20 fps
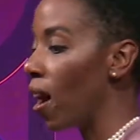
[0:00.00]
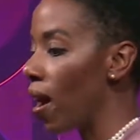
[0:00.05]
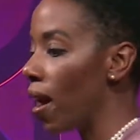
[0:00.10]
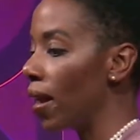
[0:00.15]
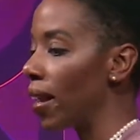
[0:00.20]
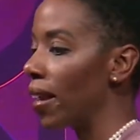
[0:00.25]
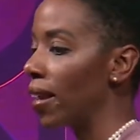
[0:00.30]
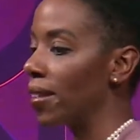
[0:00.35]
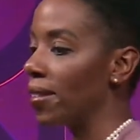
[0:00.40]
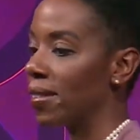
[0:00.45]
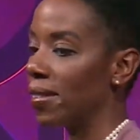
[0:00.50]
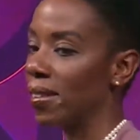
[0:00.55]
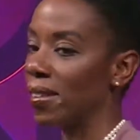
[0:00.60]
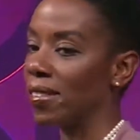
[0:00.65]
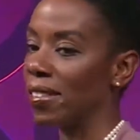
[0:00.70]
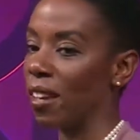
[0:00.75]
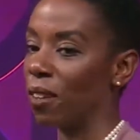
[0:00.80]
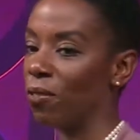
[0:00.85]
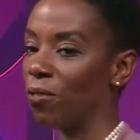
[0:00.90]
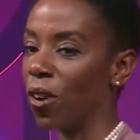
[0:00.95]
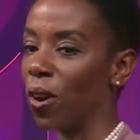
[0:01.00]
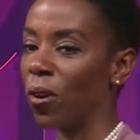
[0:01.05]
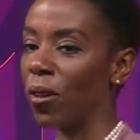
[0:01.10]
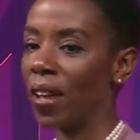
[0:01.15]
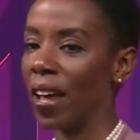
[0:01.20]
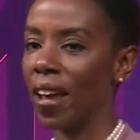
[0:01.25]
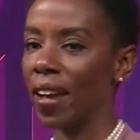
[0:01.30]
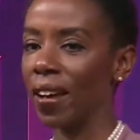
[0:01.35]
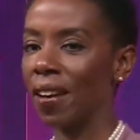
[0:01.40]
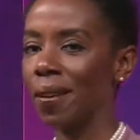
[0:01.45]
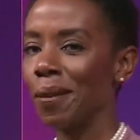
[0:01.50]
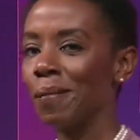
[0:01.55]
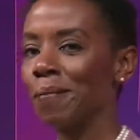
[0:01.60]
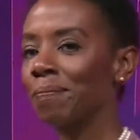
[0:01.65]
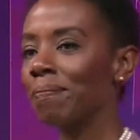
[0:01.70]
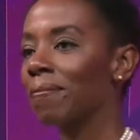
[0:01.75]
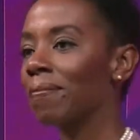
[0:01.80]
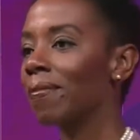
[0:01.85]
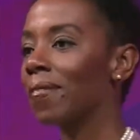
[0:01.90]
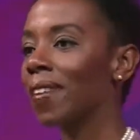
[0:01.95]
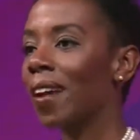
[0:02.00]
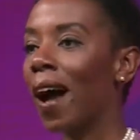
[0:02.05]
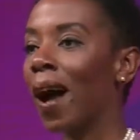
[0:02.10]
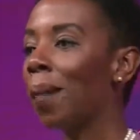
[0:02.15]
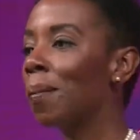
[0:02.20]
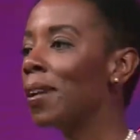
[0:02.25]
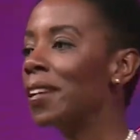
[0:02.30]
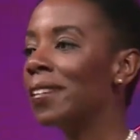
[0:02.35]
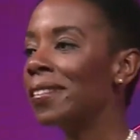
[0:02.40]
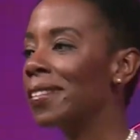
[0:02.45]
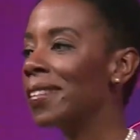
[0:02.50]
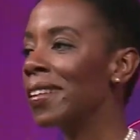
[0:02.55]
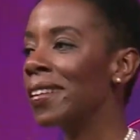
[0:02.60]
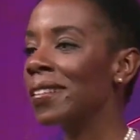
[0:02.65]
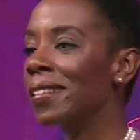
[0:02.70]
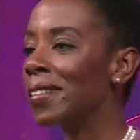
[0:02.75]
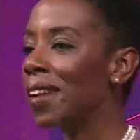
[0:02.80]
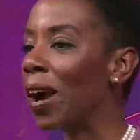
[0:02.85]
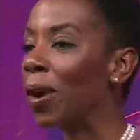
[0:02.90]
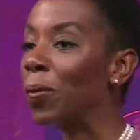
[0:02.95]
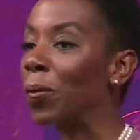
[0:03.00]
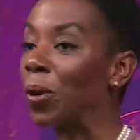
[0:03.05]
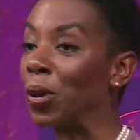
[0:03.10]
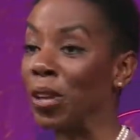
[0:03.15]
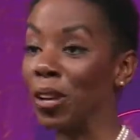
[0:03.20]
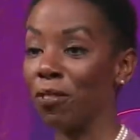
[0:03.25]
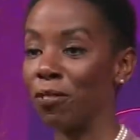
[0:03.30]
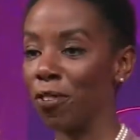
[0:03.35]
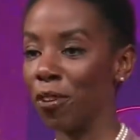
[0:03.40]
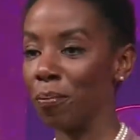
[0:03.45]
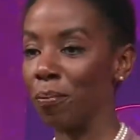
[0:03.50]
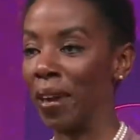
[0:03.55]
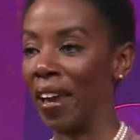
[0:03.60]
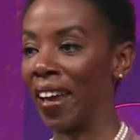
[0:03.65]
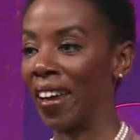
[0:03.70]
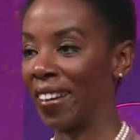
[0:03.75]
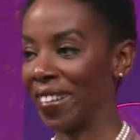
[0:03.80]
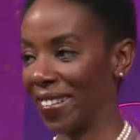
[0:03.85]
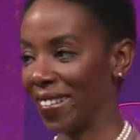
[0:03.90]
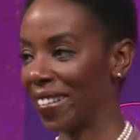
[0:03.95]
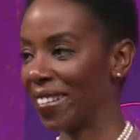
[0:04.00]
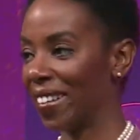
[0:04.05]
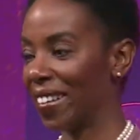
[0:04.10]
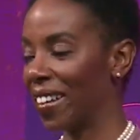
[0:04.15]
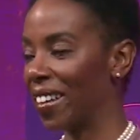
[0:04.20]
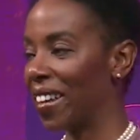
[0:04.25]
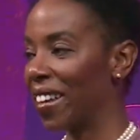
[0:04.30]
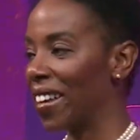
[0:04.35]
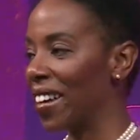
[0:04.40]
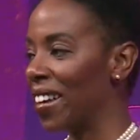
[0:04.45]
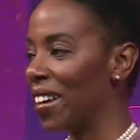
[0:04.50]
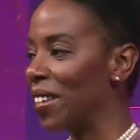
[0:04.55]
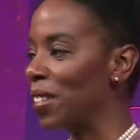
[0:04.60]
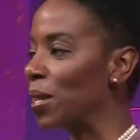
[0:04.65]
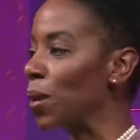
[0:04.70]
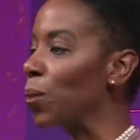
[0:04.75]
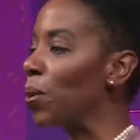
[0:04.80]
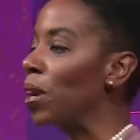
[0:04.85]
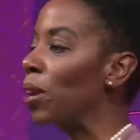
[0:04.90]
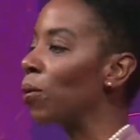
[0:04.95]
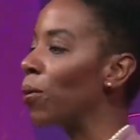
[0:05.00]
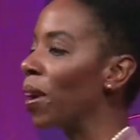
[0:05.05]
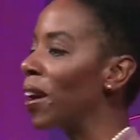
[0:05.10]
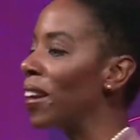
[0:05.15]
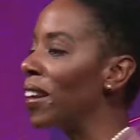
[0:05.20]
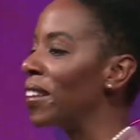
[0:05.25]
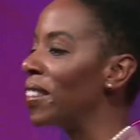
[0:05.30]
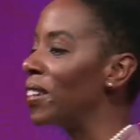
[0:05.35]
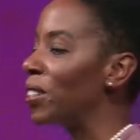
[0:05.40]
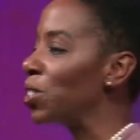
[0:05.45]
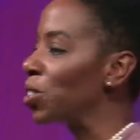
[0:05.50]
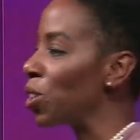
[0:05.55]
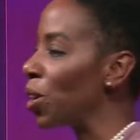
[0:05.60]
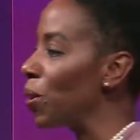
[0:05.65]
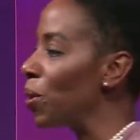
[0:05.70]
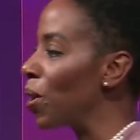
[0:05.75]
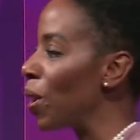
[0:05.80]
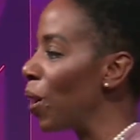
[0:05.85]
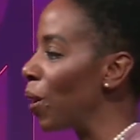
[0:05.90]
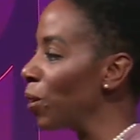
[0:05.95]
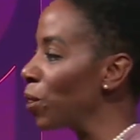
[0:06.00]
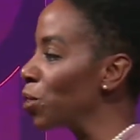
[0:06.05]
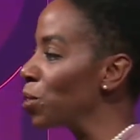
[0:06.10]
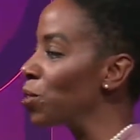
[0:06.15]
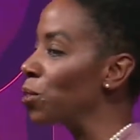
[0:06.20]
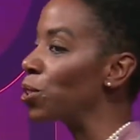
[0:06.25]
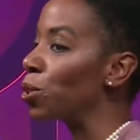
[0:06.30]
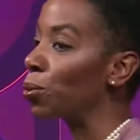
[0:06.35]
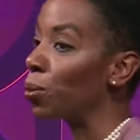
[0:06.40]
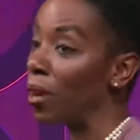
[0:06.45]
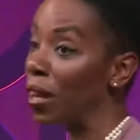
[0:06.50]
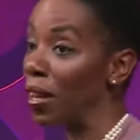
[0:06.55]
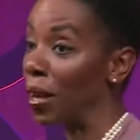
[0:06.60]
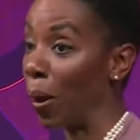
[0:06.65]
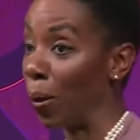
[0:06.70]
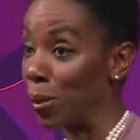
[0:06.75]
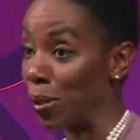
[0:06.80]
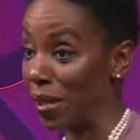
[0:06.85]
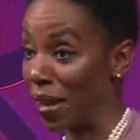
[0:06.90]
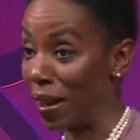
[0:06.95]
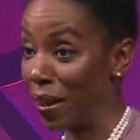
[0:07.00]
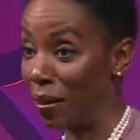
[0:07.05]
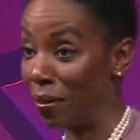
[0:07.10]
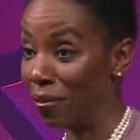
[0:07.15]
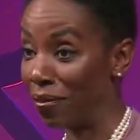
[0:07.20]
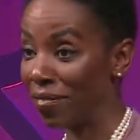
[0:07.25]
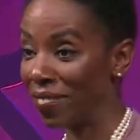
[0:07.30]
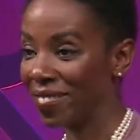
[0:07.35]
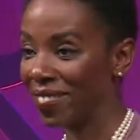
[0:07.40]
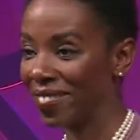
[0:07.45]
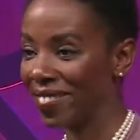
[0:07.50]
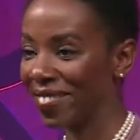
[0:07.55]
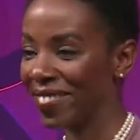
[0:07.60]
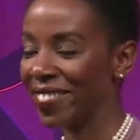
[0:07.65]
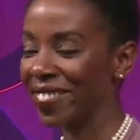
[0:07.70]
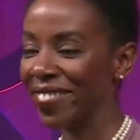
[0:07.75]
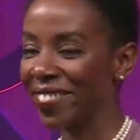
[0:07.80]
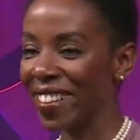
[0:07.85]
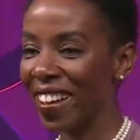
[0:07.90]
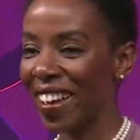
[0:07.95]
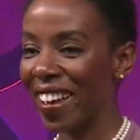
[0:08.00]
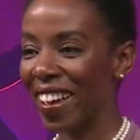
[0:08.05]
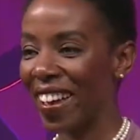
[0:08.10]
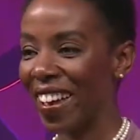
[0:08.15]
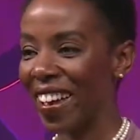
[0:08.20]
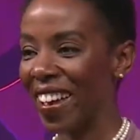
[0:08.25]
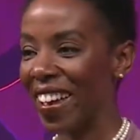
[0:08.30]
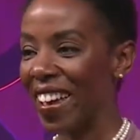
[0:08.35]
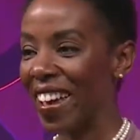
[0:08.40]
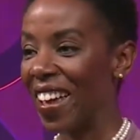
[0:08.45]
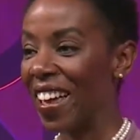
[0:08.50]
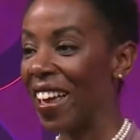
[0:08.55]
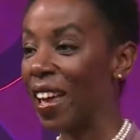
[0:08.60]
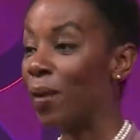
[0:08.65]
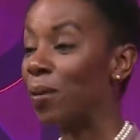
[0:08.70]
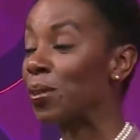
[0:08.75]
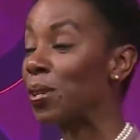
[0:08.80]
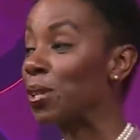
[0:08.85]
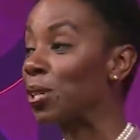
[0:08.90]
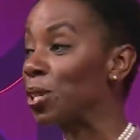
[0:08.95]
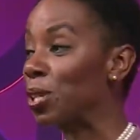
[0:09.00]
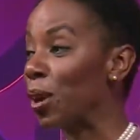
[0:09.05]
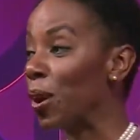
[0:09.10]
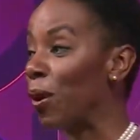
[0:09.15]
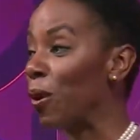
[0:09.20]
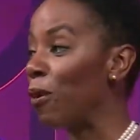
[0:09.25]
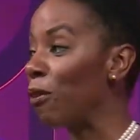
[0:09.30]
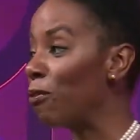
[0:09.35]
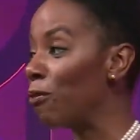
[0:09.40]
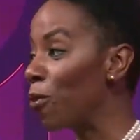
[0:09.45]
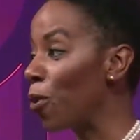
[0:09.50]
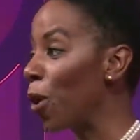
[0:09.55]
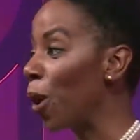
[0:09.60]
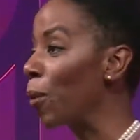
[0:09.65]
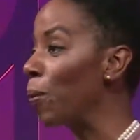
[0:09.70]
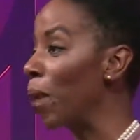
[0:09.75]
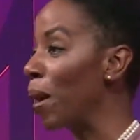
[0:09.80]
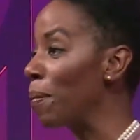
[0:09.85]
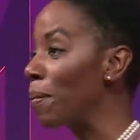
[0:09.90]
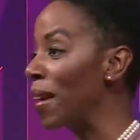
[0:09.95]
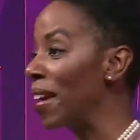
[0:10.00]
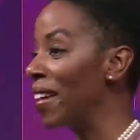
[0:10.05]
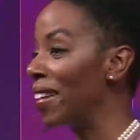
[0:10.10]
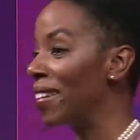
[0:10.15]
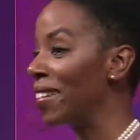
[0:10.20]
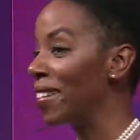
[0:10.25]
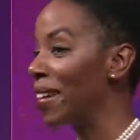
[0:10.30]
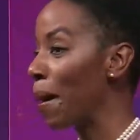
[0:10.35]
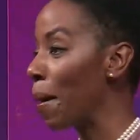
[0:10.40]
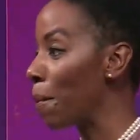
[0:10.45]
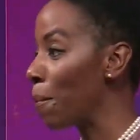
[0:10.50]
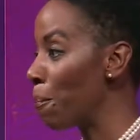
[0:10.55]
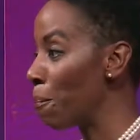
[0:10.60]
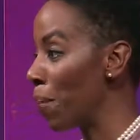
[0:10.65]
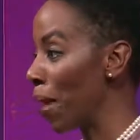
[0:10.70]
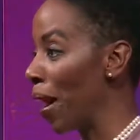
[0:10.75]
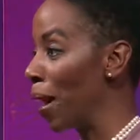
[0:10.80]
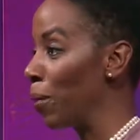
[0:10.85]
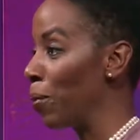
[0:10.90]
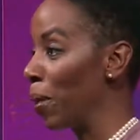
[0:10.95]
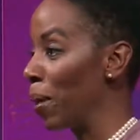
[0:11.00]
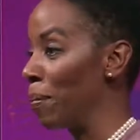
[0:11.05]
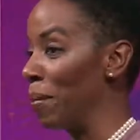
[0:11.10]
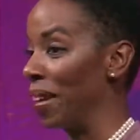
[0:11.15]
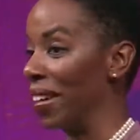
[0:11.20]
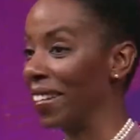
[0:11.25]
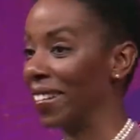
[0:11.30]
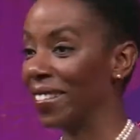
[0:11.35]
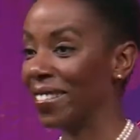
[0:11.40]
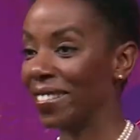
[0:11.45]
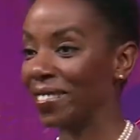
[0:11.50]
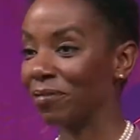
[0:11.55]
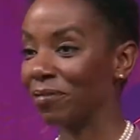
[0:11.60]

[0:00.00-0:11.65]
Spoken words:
audiences that felt like comedy scene's not really for me. So we created this show called Treat Yourself. It was a show for women, by women.